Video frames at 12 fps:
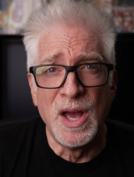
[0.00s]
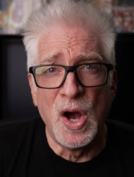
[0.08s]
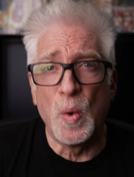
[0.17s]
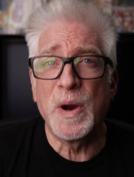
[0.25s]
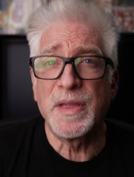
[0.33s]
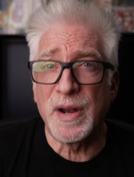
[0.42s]

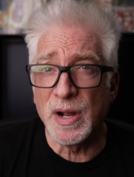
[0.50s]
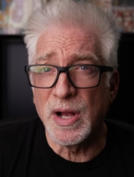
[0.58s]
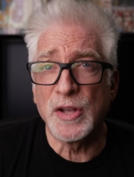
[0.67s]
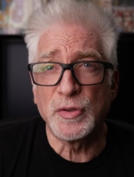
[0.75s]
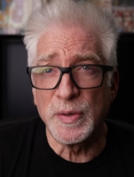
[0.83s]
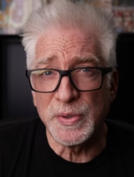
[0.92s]
aware that our
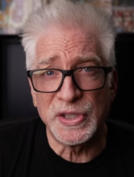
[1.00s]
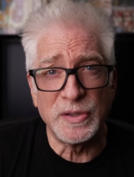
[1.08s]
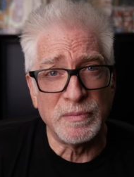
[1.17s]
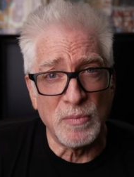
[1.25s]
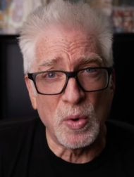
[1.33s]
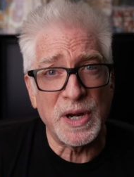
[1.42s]
country was
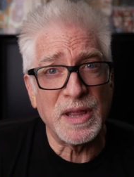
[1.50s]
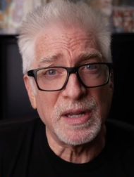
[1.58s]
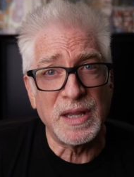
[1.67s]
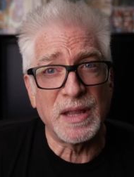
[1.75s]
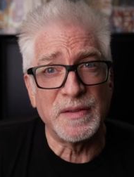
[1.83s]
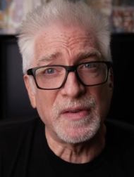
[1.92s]
still mourning the
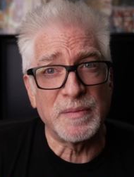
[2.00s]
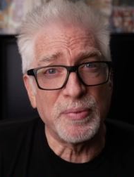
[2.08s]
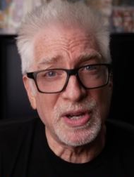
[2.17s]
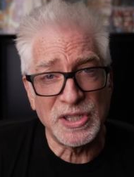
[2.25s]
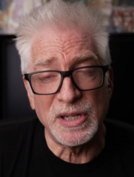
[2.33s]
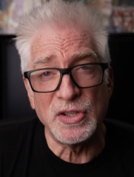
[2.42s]
death of our
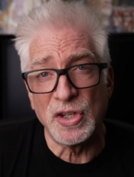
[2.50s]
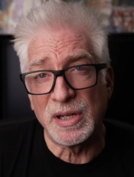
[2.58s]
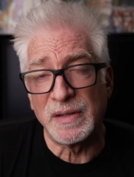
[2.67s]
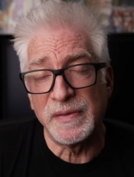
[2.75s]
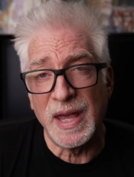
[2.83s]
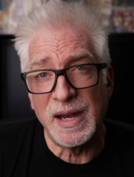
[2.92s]
president,
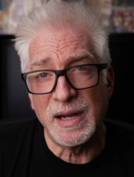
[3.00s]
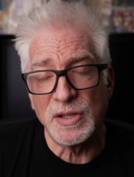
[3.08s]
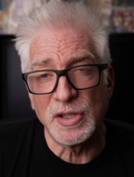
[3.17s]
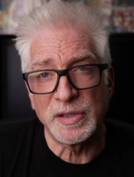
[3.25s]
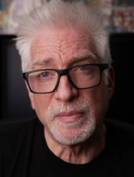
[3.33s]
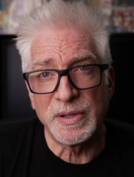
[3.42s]
John F. Kennedy,
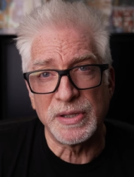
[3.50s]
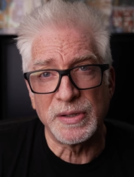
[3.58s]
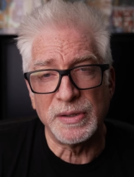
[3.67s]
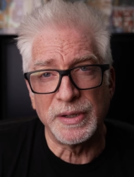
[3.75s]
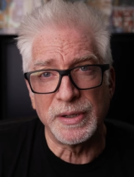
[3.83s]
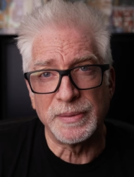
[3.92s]
just months
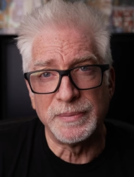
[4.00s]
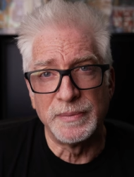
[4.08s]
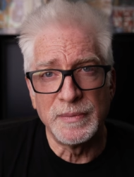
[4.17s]
earlier.